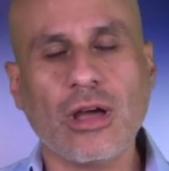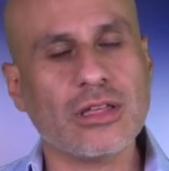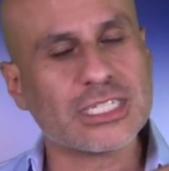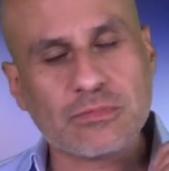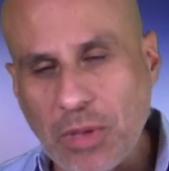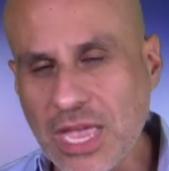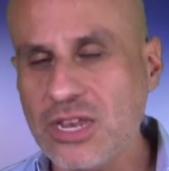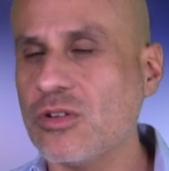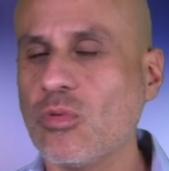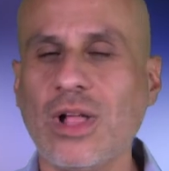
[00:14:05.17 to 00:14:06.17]
spin
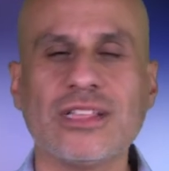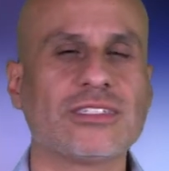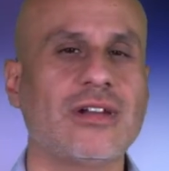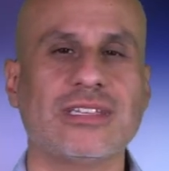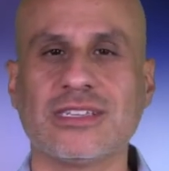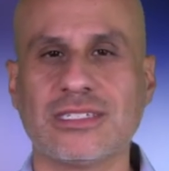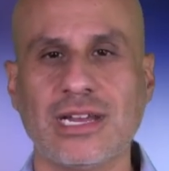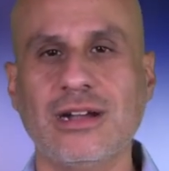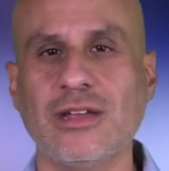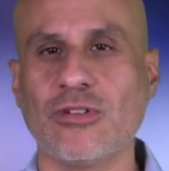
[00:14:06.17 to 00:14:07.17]
your wheels
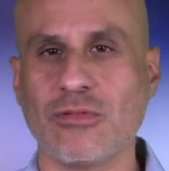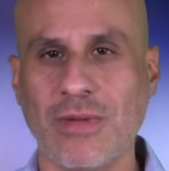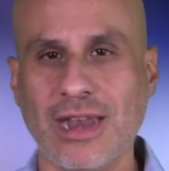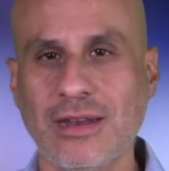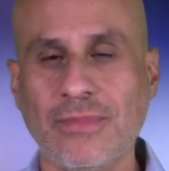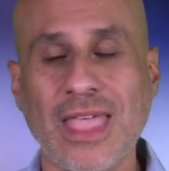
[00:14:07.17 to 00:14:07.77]
unnecessarily with men.